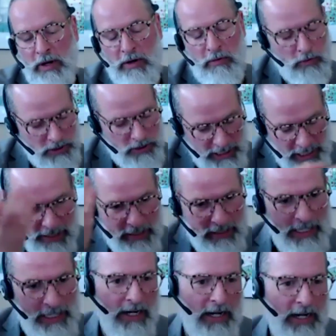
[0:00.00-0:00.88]
We
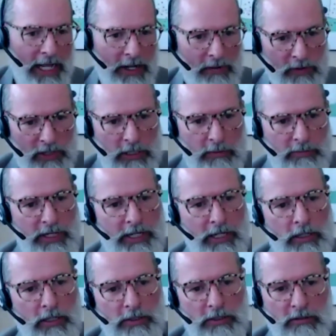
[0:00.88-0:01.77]
changed that language to be
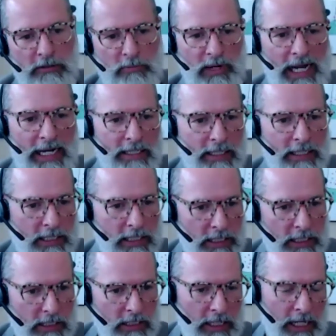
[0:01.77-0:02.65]
inclusive
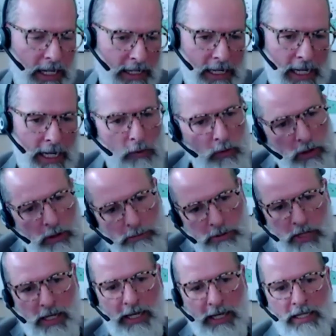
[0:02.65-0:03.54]
practices, and now we're
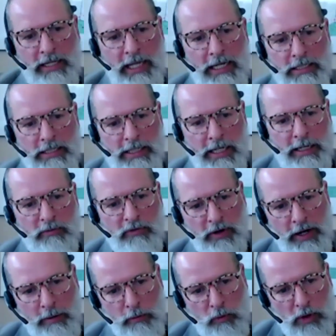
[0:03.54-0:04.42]
applying that same
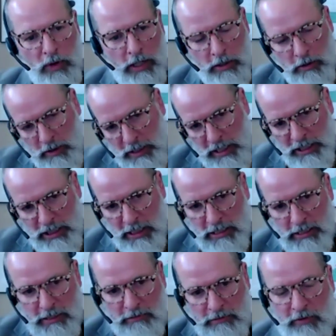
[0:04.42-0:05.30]
framework or an
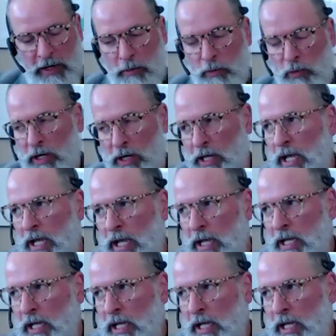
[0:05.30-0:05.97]
adjusted framework